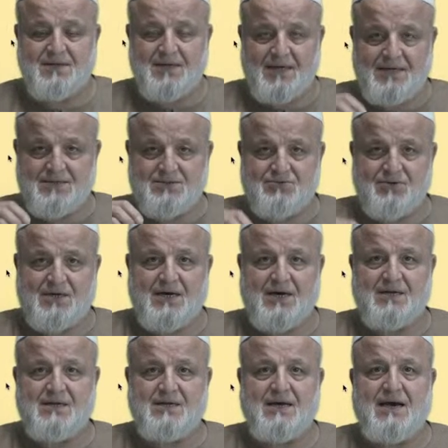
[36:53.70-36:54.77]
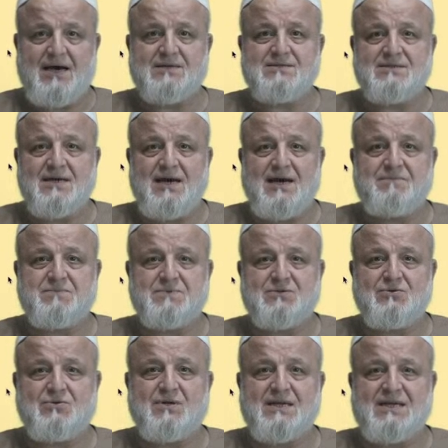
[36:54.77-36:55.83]
is regarded as
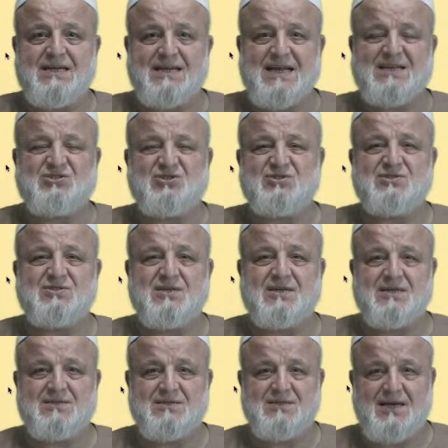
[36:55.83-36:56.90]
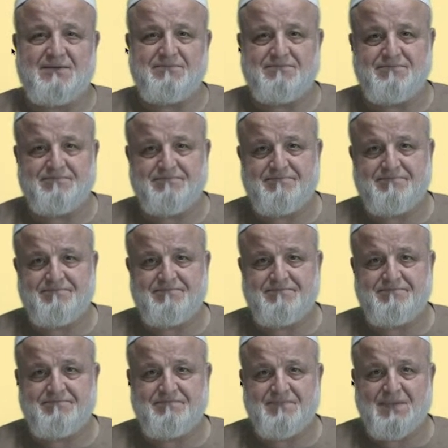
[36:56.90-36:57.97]
absolutely najis in Islam.
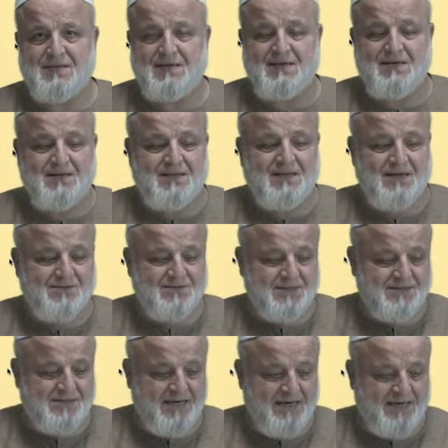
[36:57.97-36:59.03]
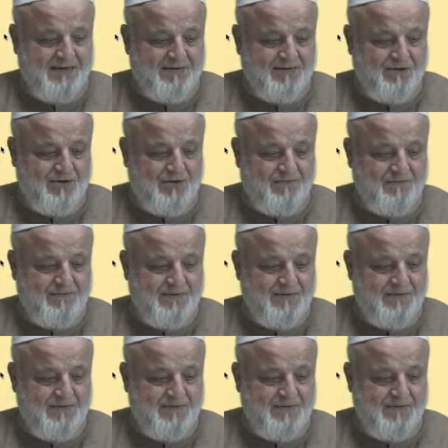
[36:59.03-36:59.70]
There is a saying of